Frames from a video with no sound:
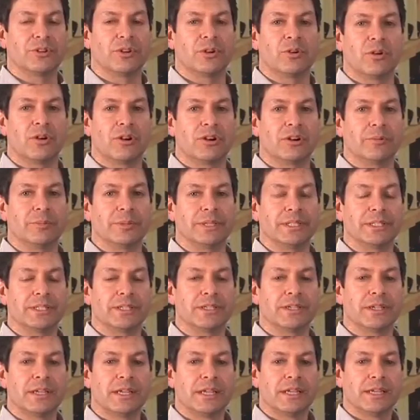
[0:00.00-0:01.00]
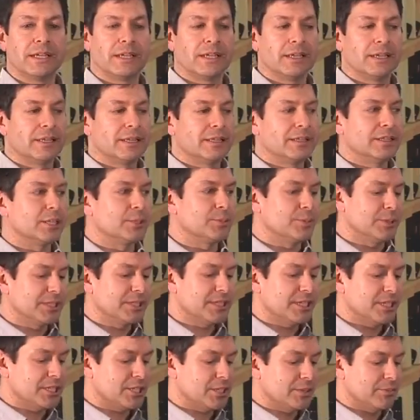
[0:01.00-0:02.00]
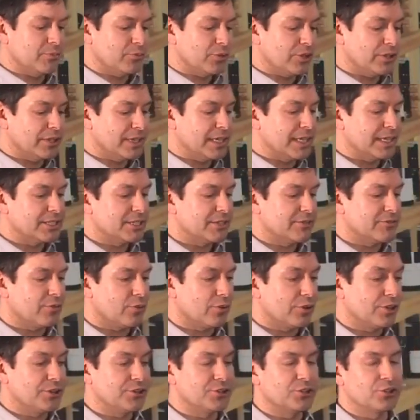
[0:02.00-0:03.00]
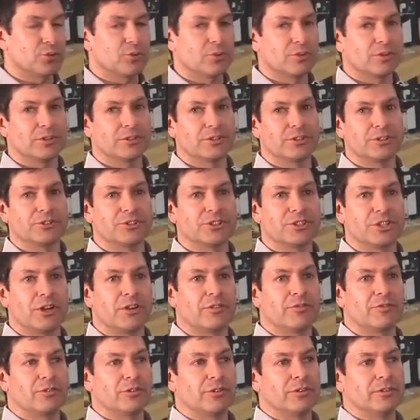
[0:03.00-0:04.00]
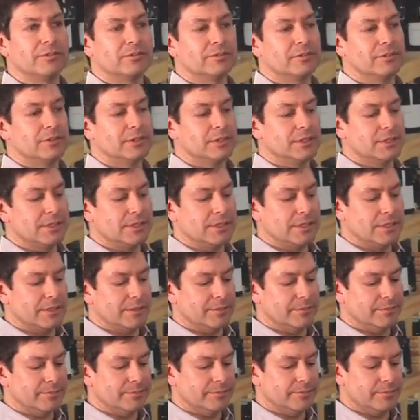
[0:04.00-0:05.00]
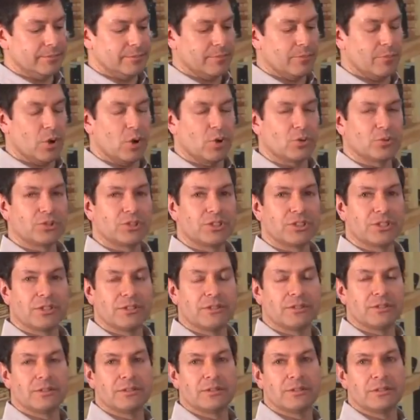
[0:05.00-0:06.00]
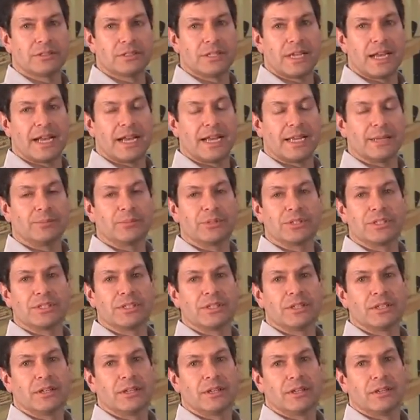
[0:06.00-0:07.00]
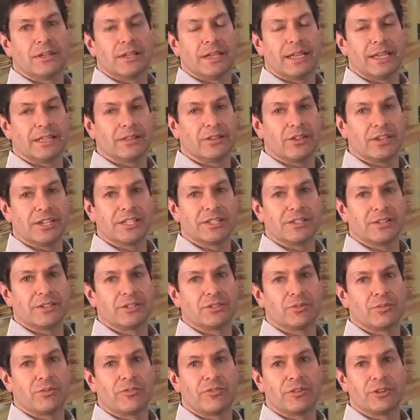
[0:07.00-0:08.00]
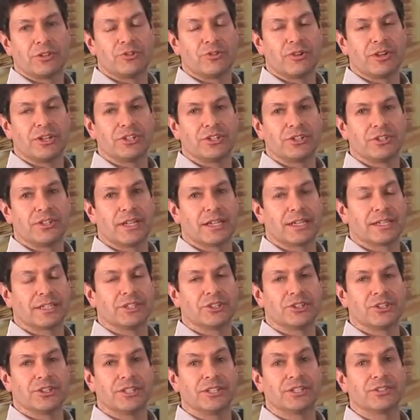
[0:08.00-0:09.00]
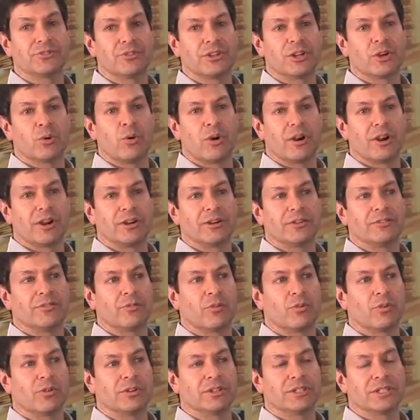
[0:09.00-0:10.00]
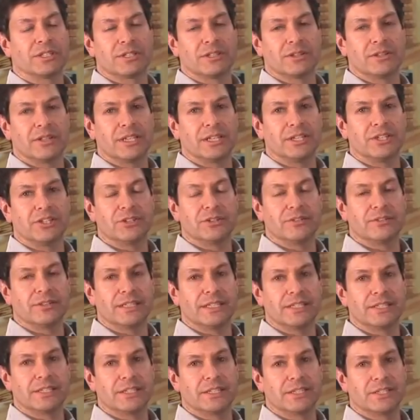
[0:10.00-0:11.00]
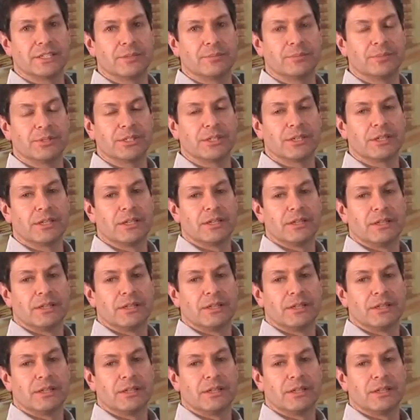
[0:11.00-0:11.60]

requirements. The split system really isn't for your do-it-yourselfer. Most times a licensed refrigeration technician is required for installation of these systems.